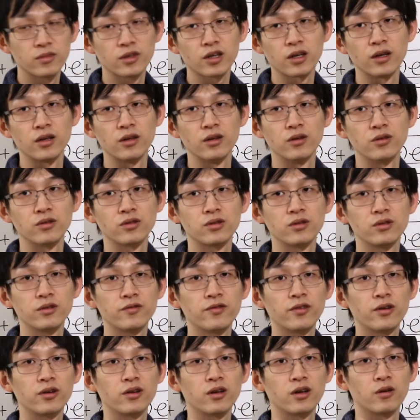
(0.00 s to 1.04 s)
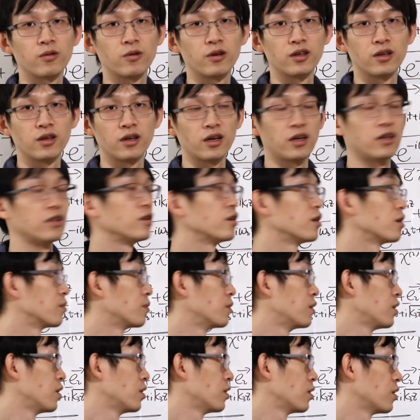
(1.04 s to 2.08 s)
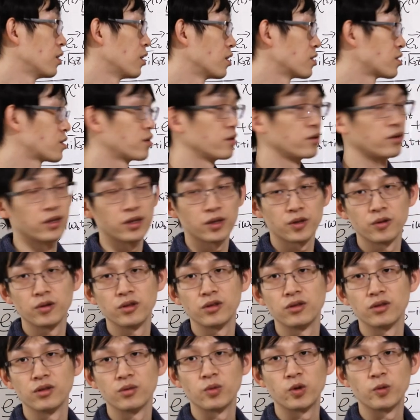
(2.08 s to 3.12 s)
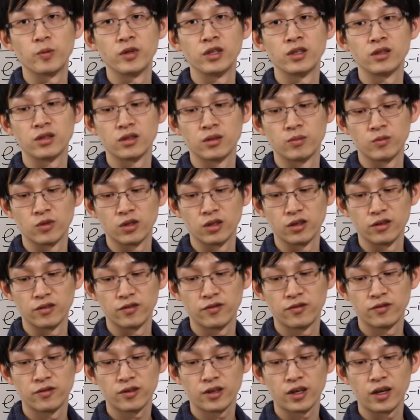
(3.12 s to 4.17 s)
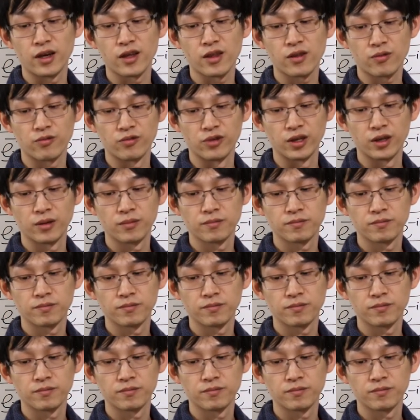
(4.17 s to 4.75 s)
okay, those two photons, when they add up, has to equal to the momentum of K3.